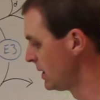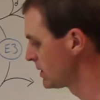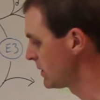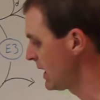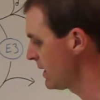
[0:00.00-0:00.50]

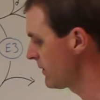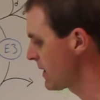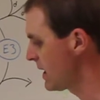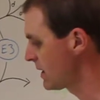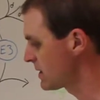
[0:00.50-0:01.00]
So now you've
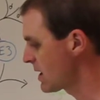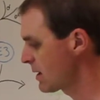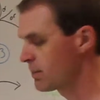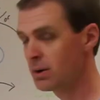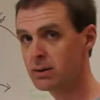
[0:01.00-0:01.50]
got a
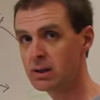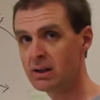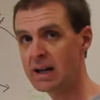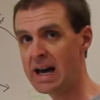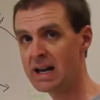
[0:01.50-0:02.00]
target
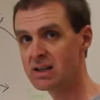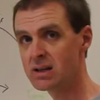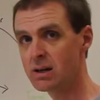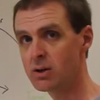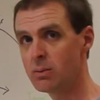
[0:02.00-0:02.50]
protein that has
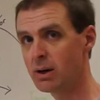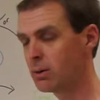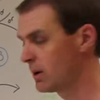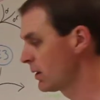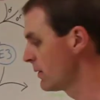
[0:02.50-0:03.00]
a
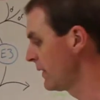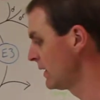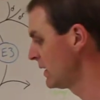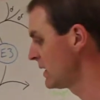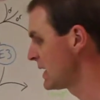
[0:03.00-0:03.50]
ubiquitin
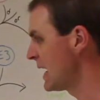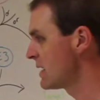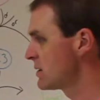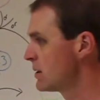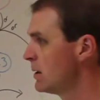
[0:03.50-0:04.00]
covalently
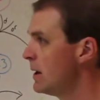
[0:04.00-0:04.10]
attached.